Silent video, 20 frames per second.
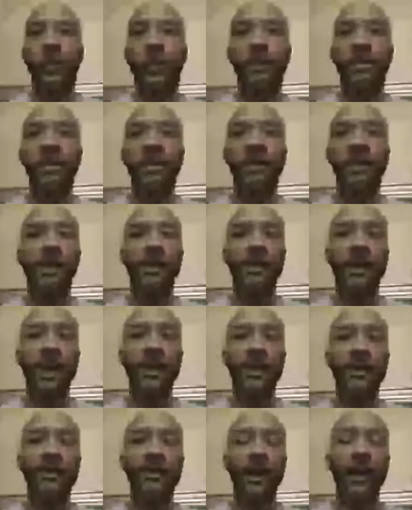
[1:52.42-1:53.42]
to be
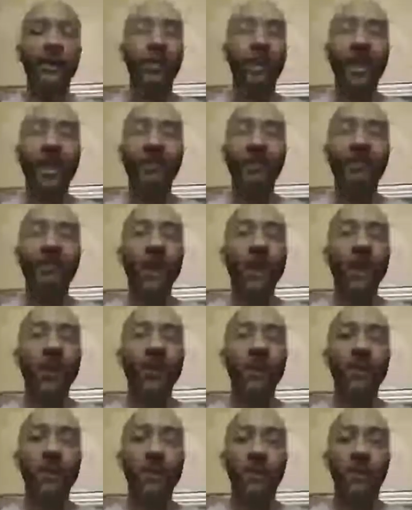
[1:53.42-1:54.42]
satisfied. Every
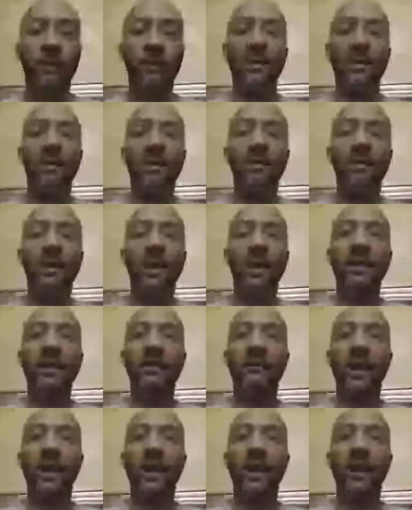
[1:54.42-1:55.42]
person wants to be
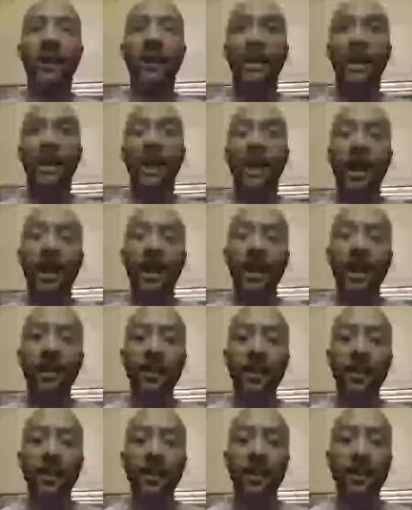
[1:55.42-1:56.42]
satisfied. Here
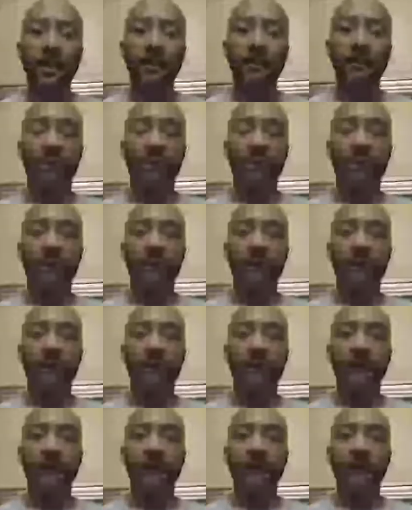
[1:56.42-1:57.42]
is the difference.
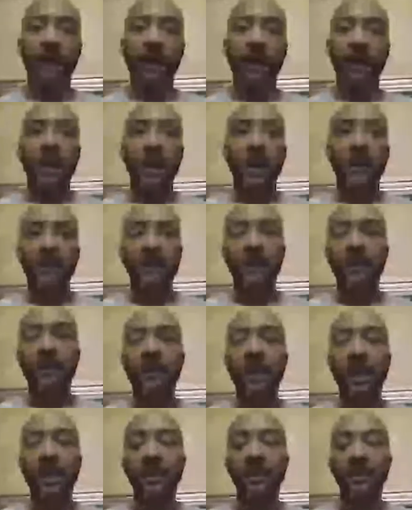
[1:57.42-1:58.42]
If
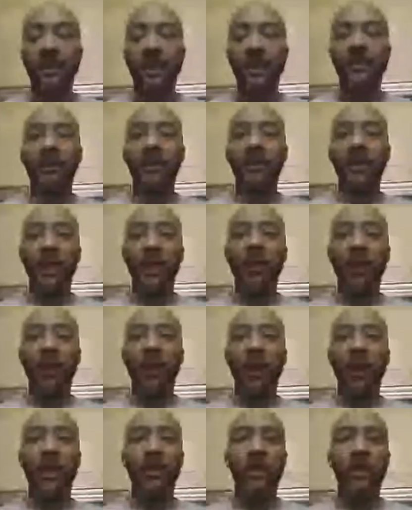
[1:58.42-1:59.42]
somebody says that they
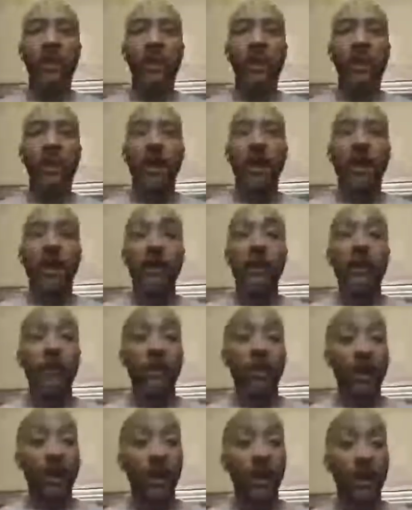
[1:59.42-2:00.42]
want a new
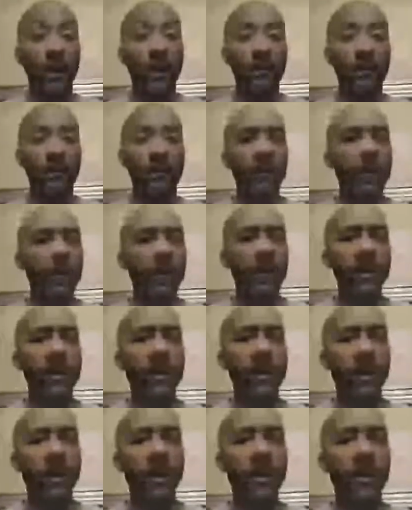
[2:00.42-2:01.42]
car and you
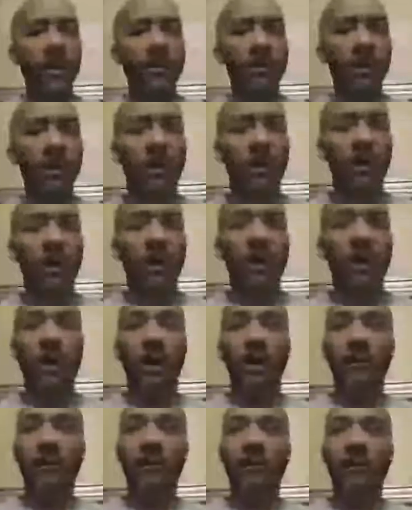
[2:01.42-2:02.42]
go get them a new
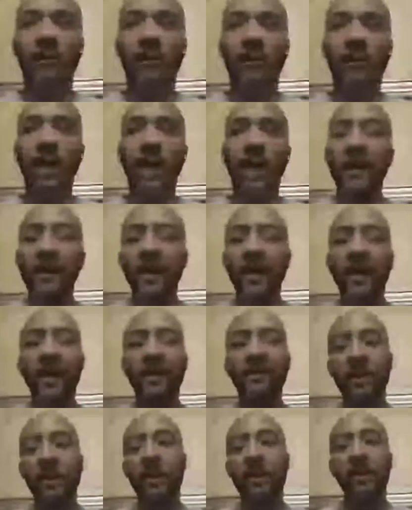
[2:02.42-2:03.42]
car and then they
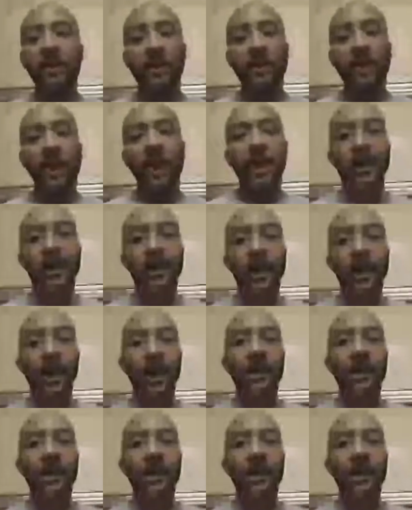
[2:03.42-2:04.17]
start complaining that,